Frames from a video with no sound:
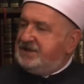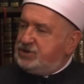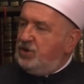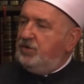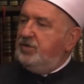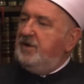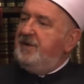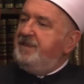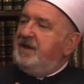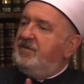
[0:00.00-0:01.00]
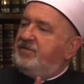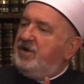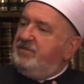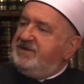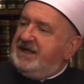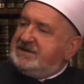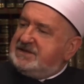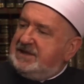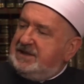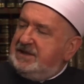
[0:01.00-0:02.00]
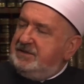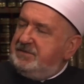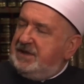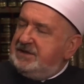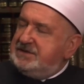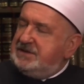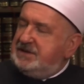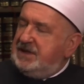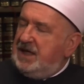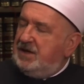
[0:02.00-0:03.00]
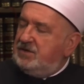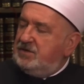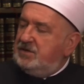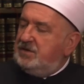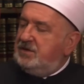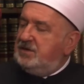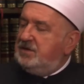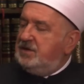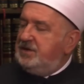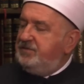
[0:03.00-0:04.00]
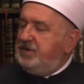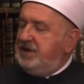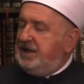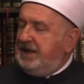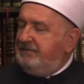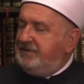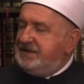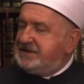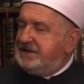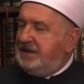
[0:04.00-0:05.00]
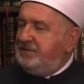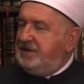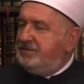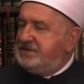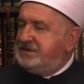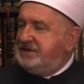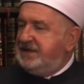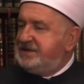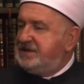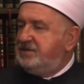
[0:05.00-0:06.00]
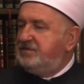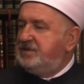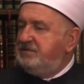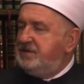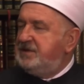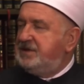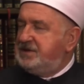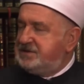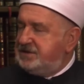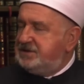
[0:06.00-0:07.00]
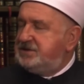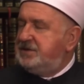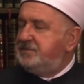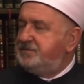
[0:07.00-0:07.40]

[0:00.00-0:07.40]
So from that time until now, we have Islam in Bosnia and Herzegovina with a rich tradition.